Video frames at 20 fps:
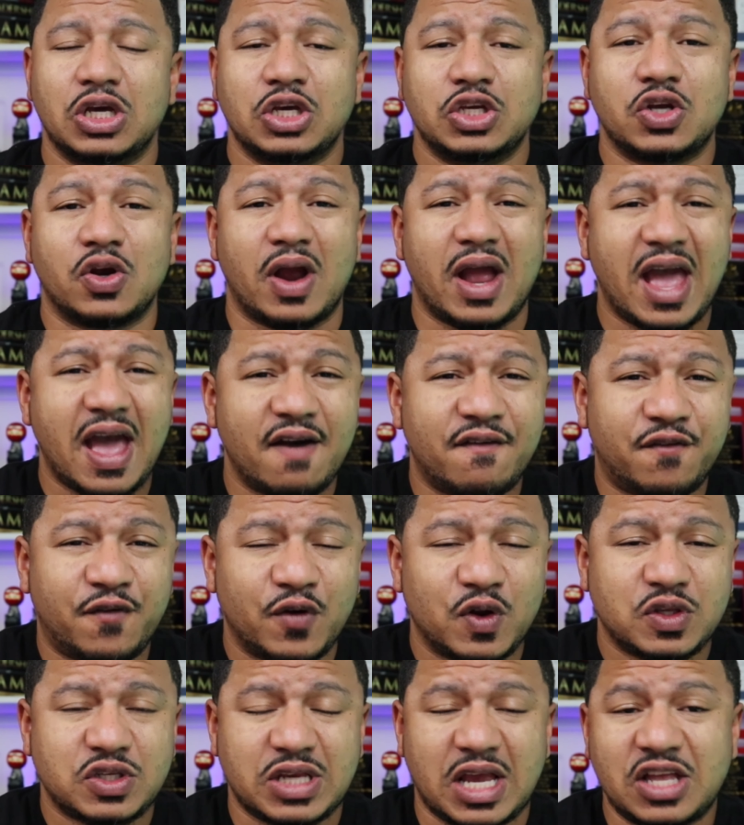your
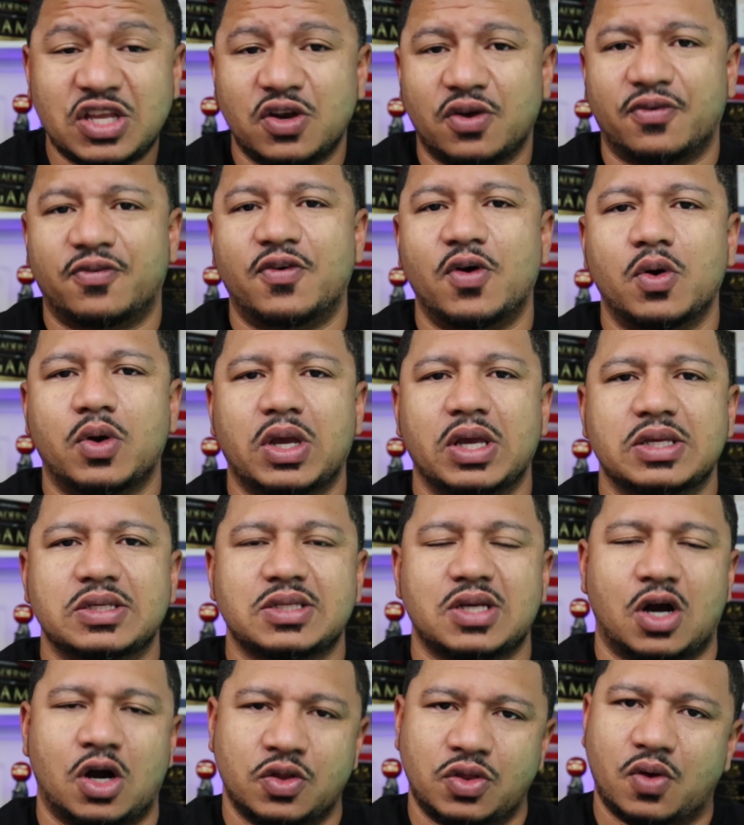efforts, and your
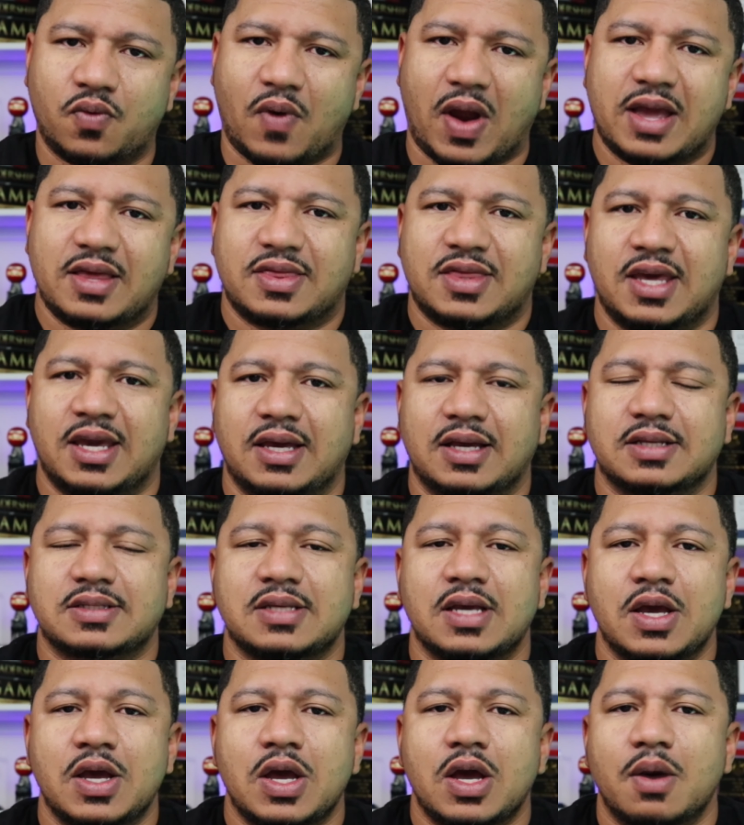focus on the right things.
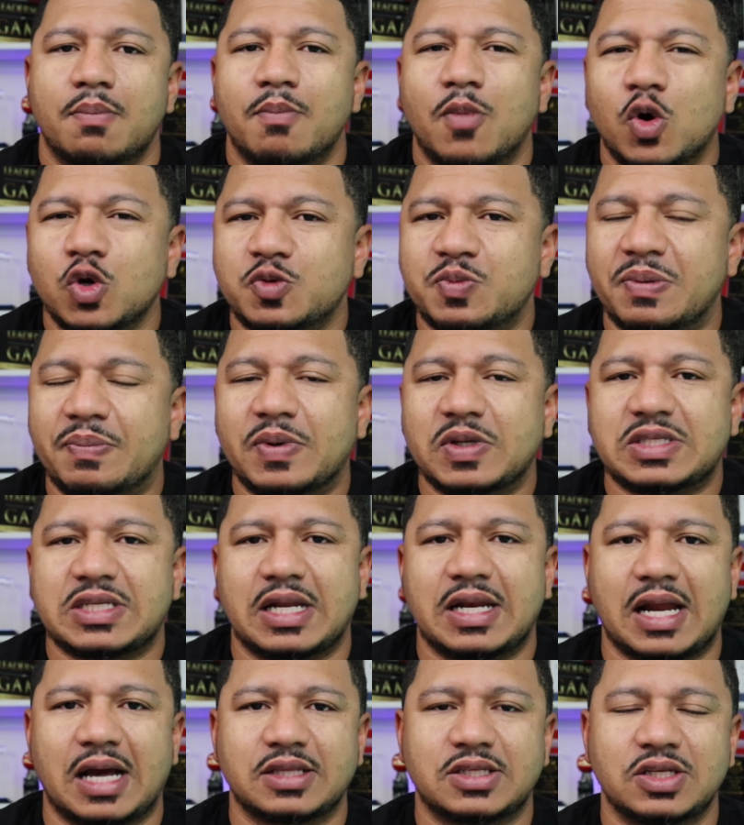Most people
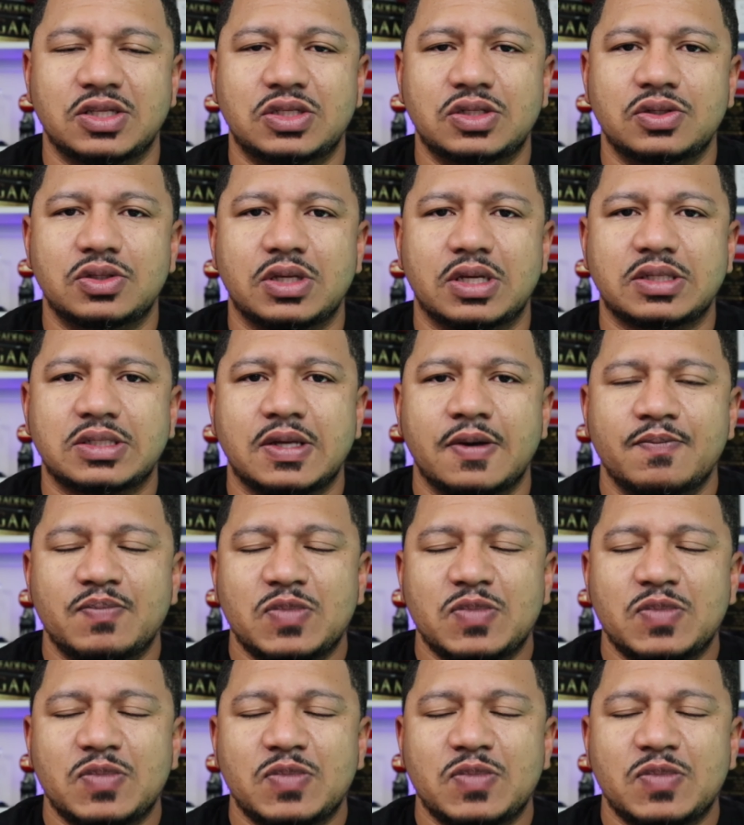tend not to do this.